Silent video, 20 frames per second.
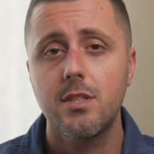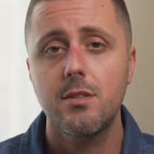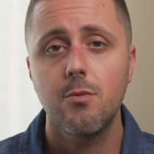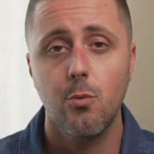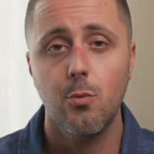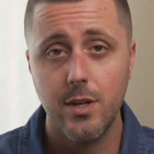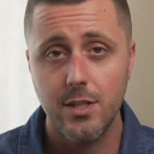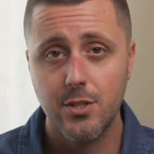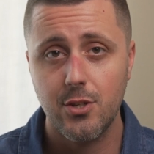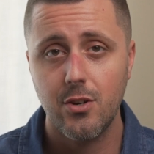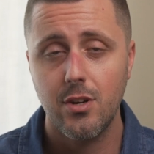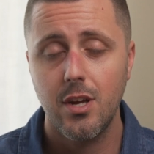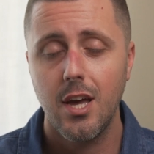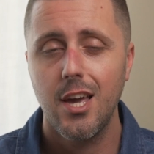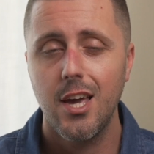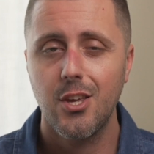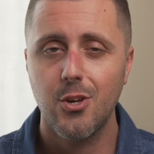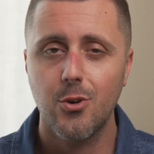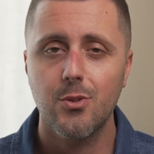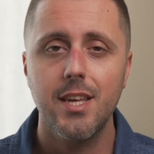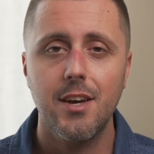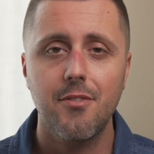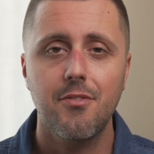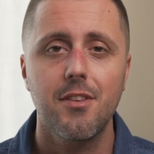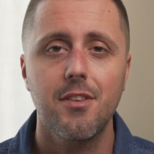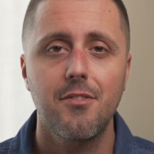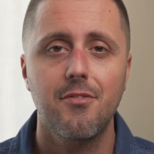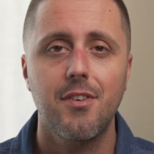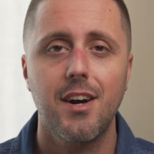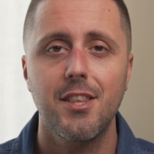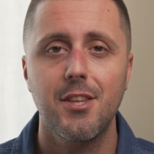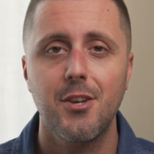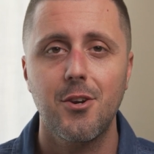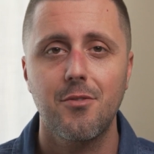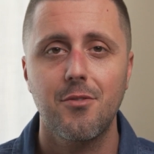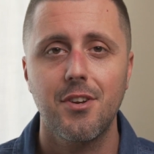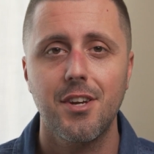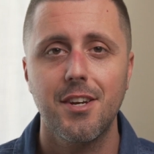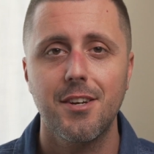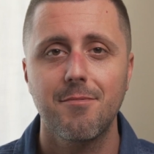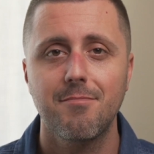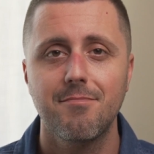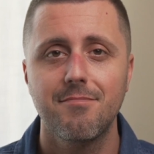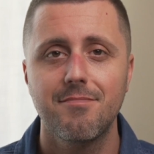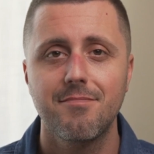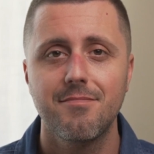winter, you'll definitely find it over here.